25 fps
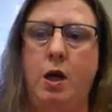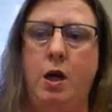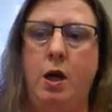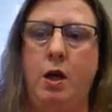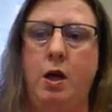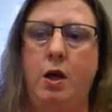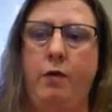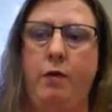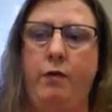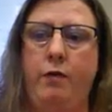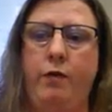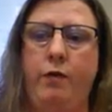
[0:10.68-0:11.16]

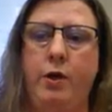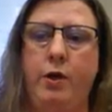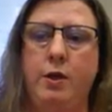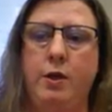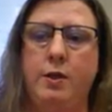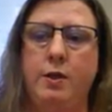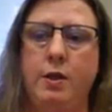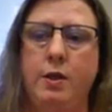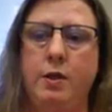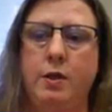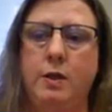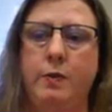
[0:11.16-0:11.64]
and
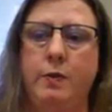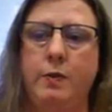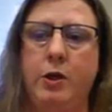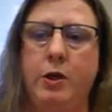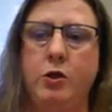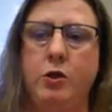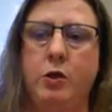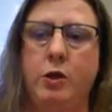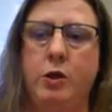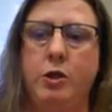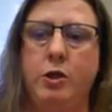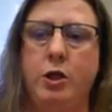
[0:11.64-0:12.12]
events in
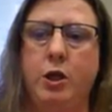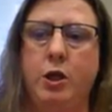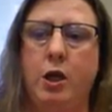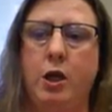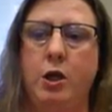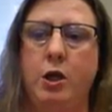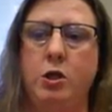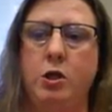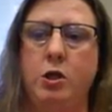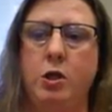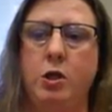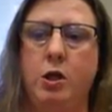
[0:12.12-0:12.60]
special
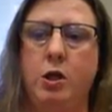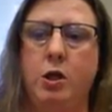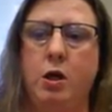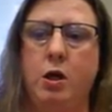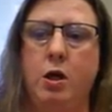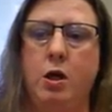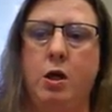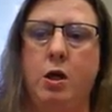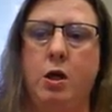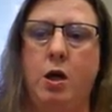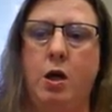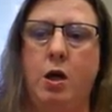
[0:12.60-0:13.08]
education.
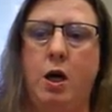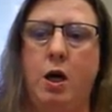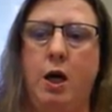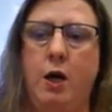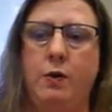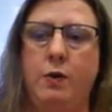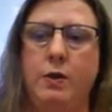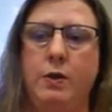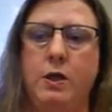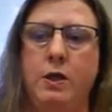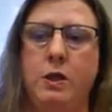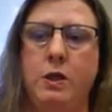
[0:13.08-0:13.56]

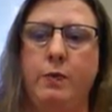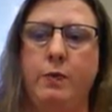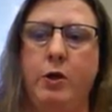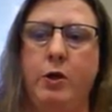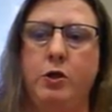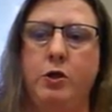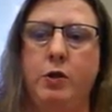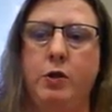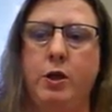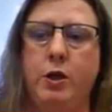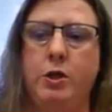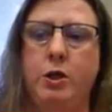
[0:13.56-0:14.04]
I was a
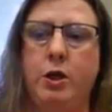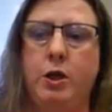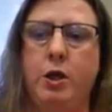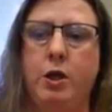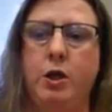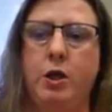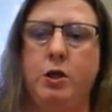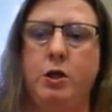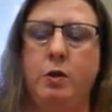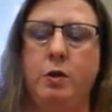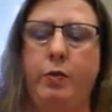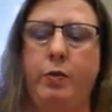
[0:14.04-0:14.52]
special
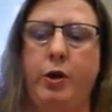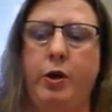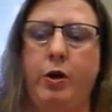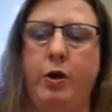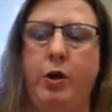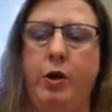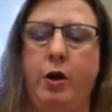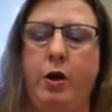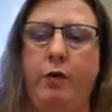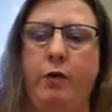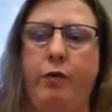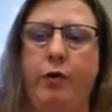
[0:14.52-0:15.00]
education
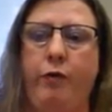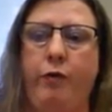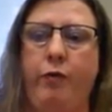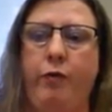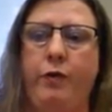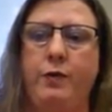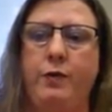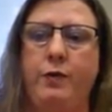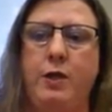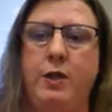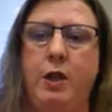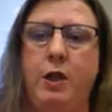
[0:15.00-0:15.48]
para for
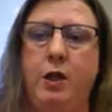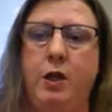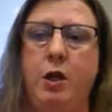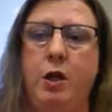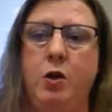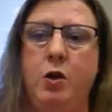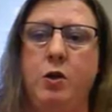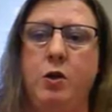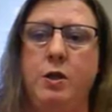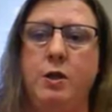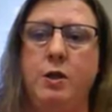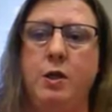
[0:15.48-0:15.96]
15
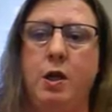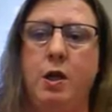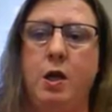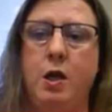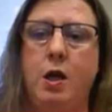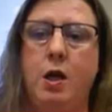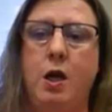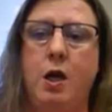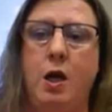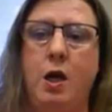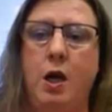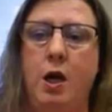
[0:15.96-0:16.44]
years,
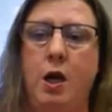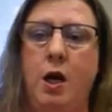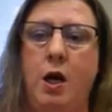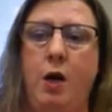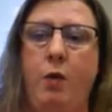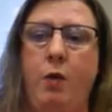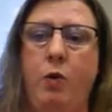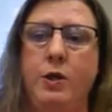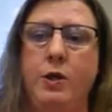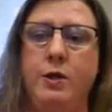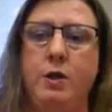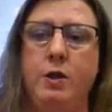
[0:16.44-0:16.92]
and
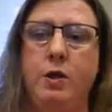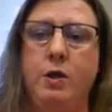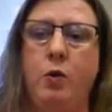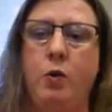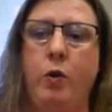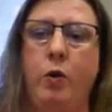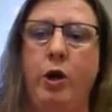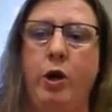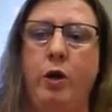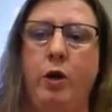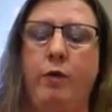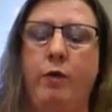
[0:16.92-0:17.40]
I wasn't
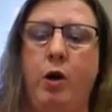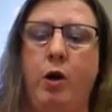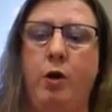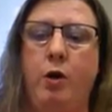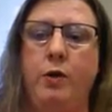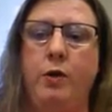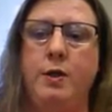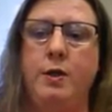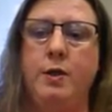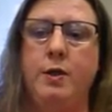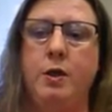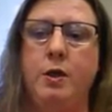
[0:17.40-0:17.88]
aware of all
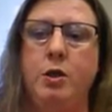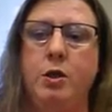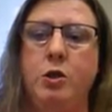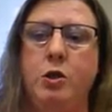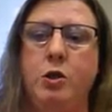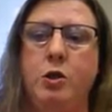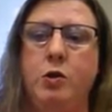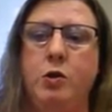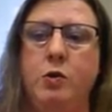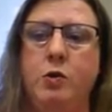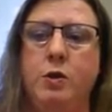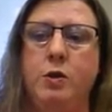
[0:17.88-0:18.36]
these
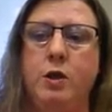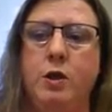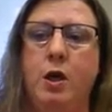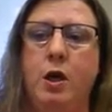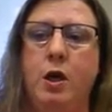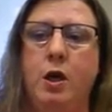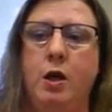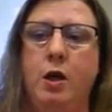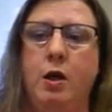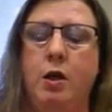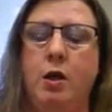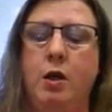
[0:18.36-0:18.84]
issues
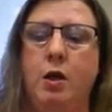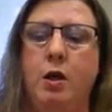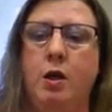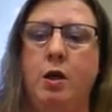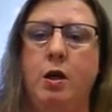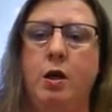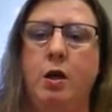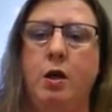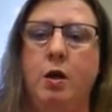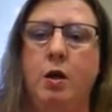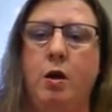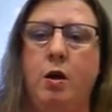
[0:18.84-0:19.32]
and
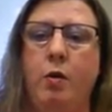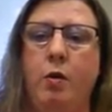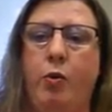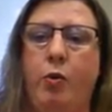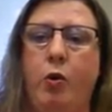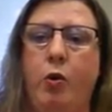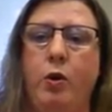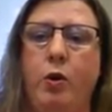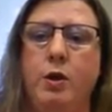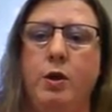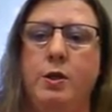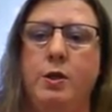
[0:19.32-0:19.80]

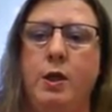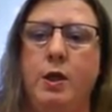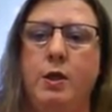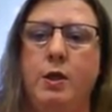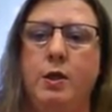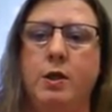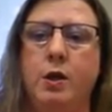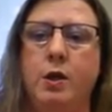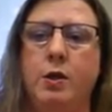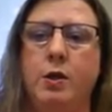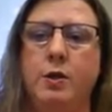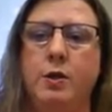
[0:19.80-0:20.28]
important
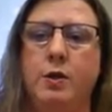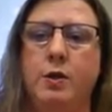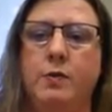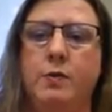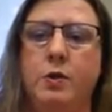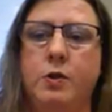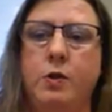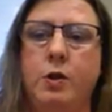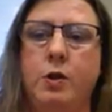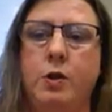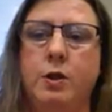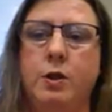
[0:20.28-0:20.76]
details of
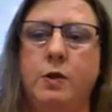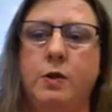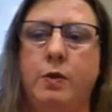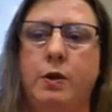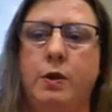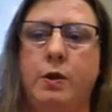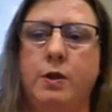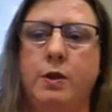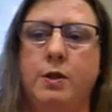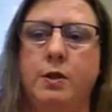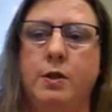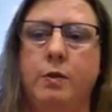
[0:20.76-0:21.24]
students
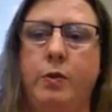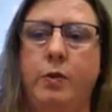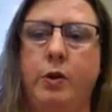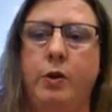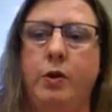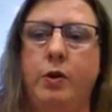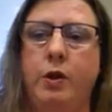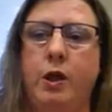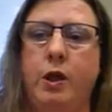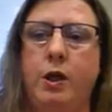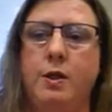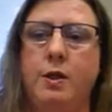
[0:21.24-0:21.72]
with
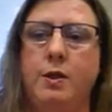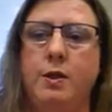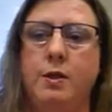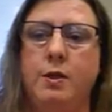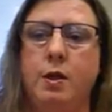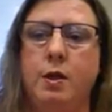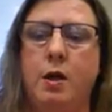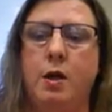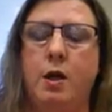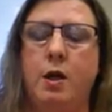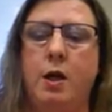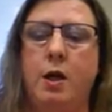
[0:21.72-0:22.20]

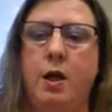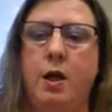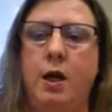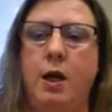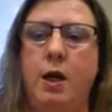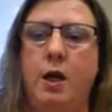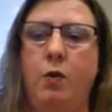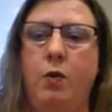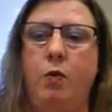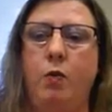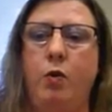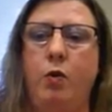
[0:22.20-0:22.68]
disabilities.
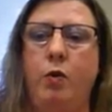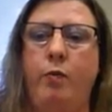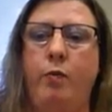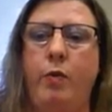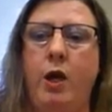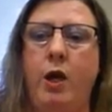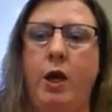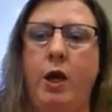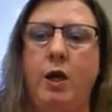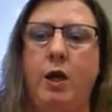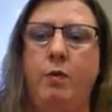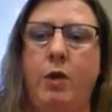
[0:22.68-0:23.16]
It will
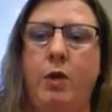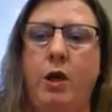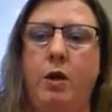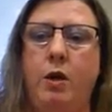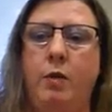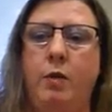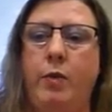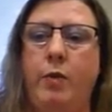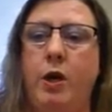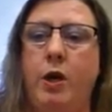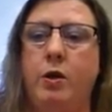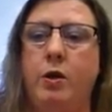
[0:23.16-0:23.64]
make
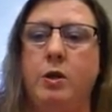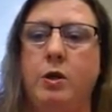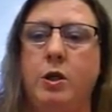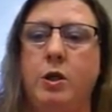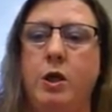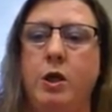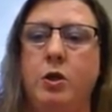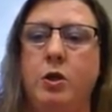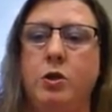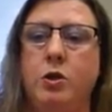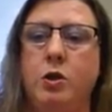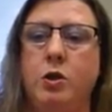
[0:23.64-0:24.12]
me a better
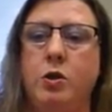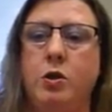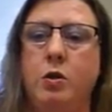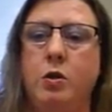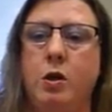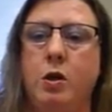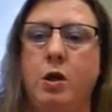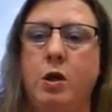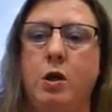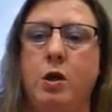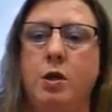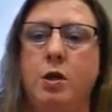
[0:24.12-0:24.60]

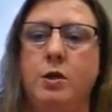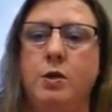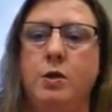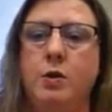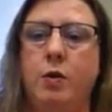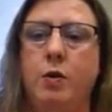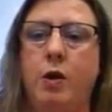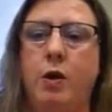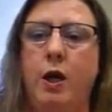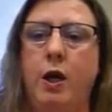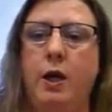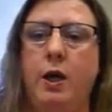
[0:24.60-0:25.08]
teacher
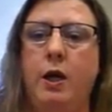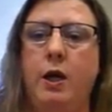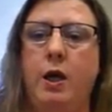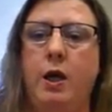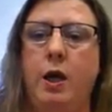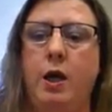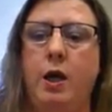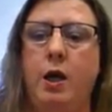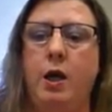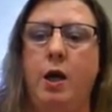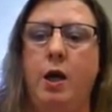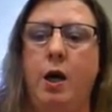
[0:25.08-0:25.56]
so I
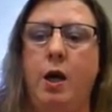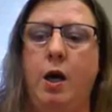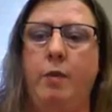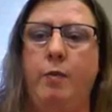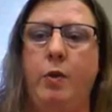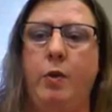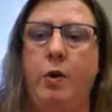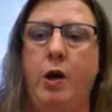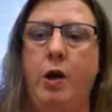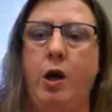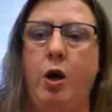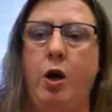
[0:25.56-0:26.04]

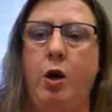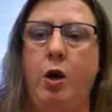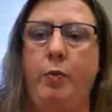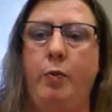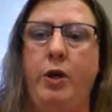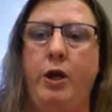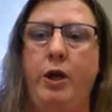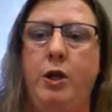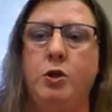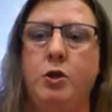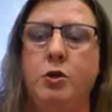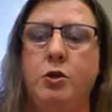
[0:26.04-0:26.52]
can
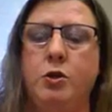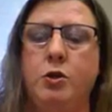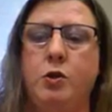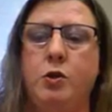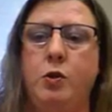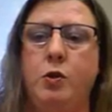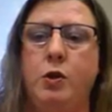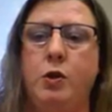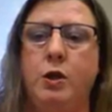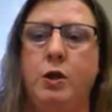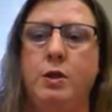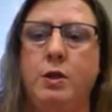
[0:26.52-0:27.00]
help each
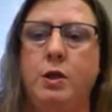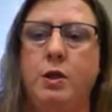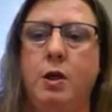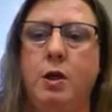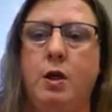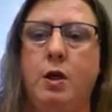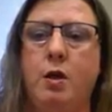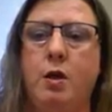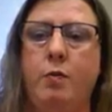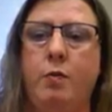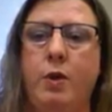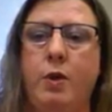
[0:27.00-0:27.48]
student
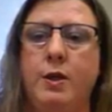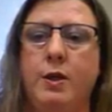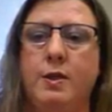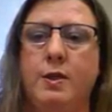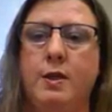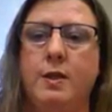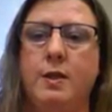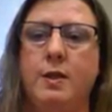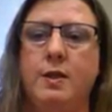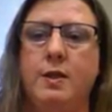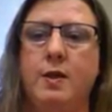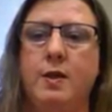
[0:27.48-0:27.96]
be
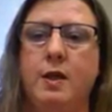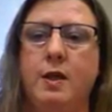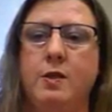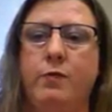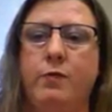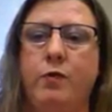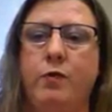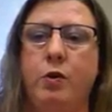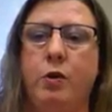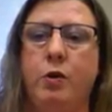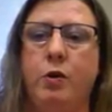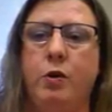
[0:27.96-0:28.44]

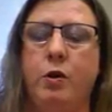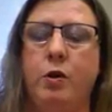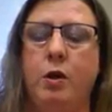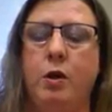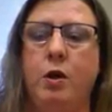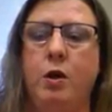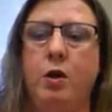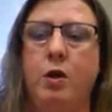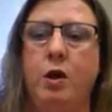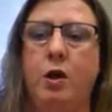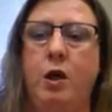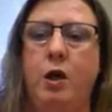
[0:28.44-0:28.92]
successful
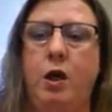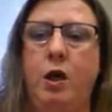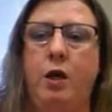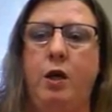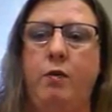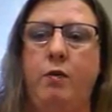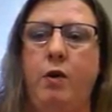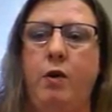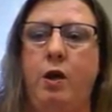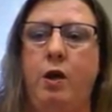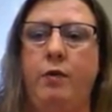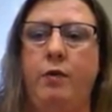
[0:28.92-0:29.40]

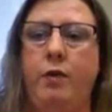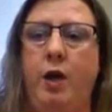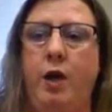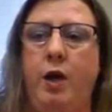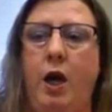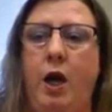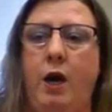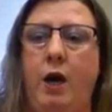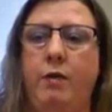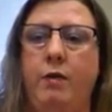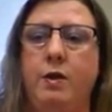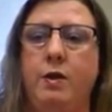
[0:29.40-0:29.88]
even if they
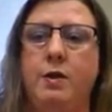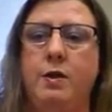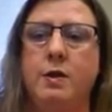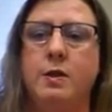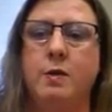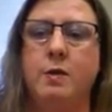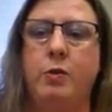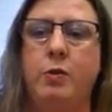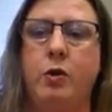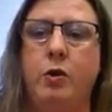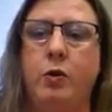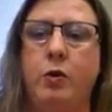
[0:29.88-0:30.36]
have a
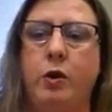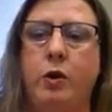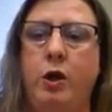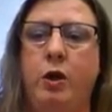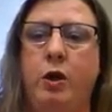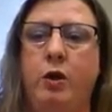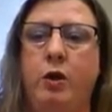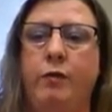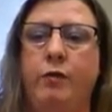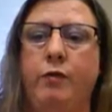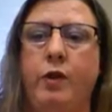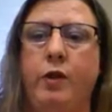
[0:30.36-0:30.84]

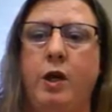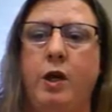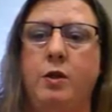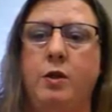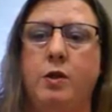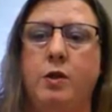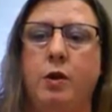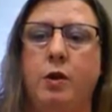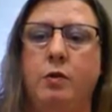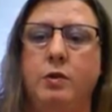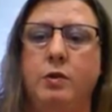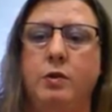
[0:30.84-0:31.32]
disability or if they
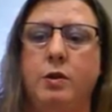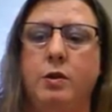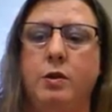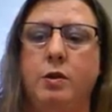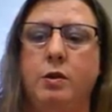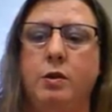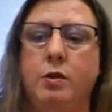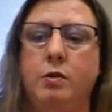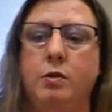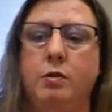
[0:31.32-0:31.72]
don't.